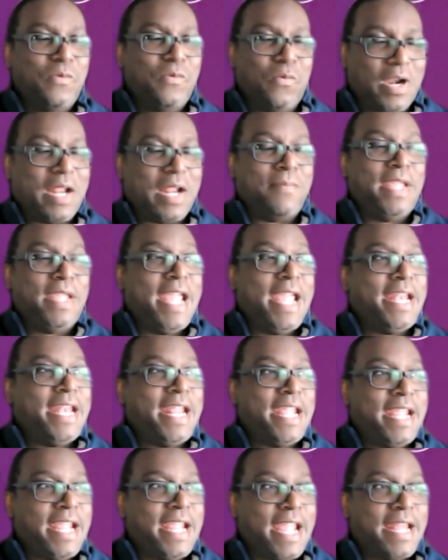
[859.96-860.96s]
what I'm
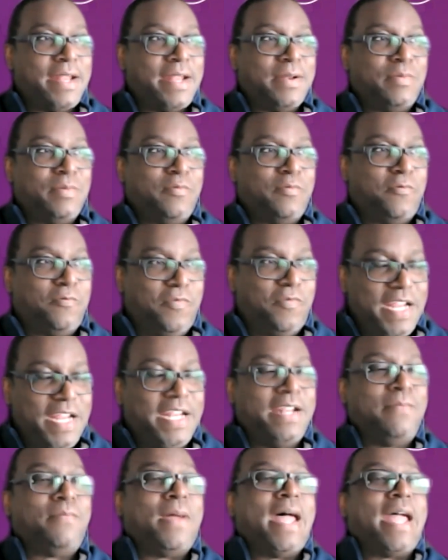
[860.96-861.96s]
gaining and
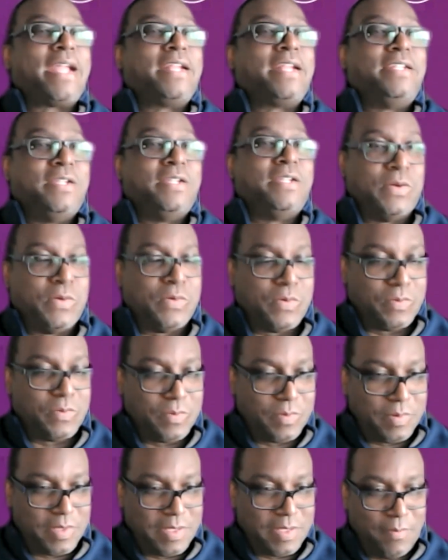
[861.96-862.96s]
feed it back into
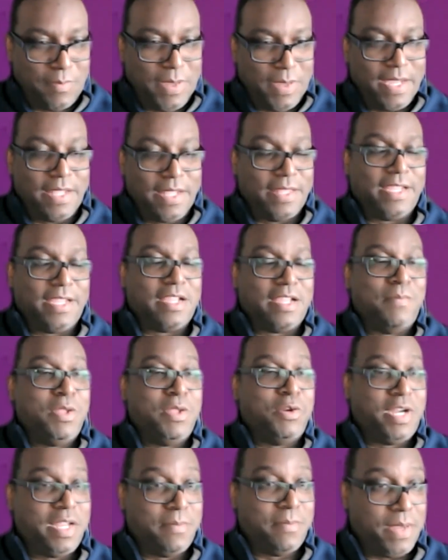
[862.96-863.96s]
the
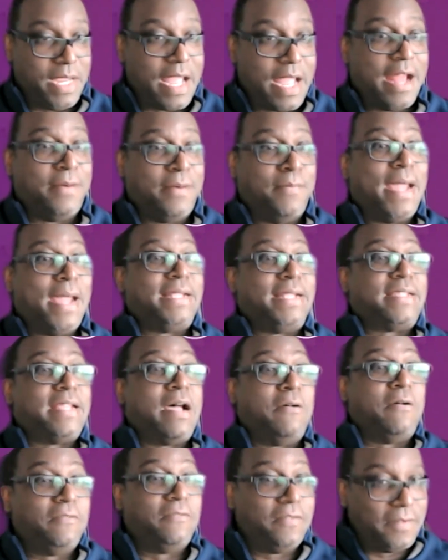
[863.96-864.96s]
community beyond
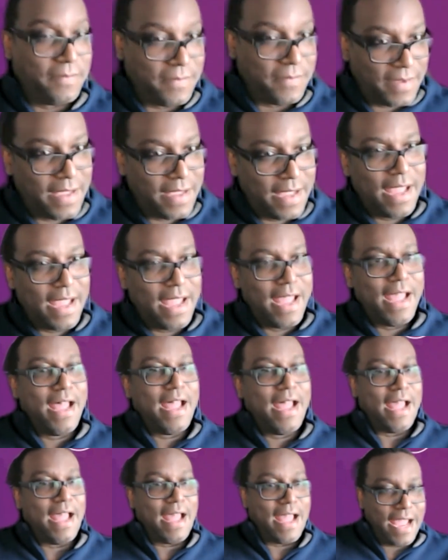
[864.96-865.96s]
myself?
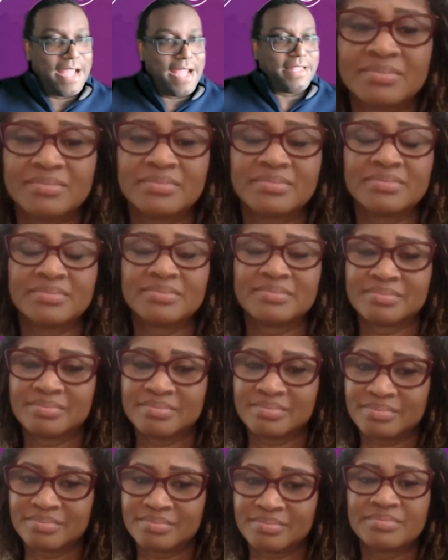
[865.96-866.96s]
I think that's
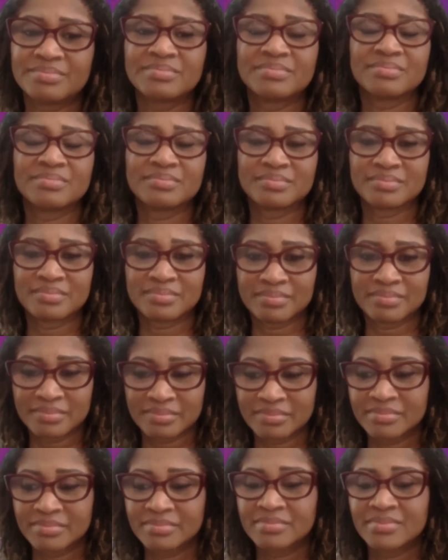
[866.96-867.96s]
where I
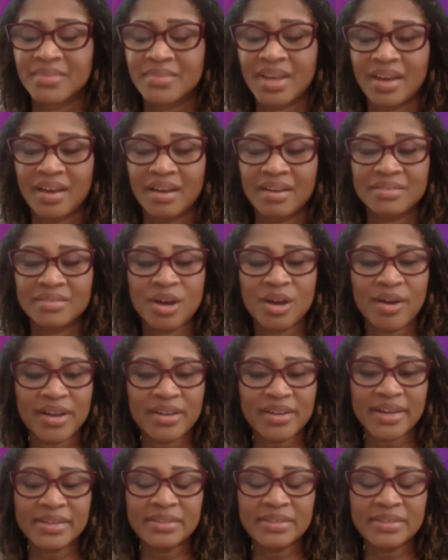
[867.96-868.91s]
am.